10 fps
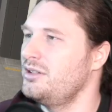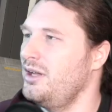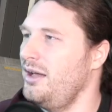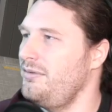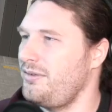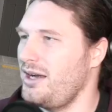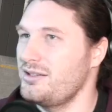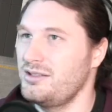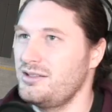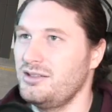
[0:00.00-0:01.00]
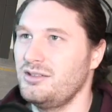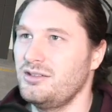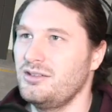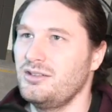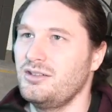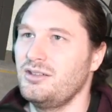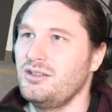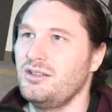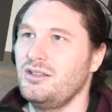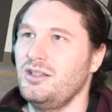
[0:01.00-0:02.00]
of thrust.
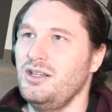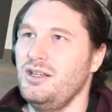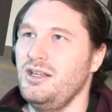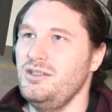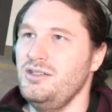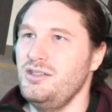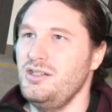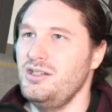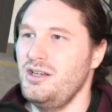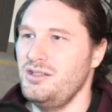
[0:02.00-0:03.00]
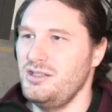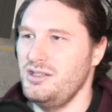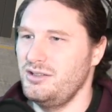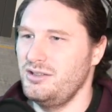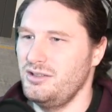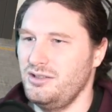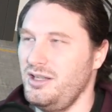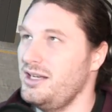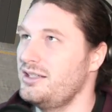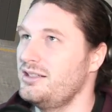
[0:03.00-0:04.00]
Engineers. Dang it.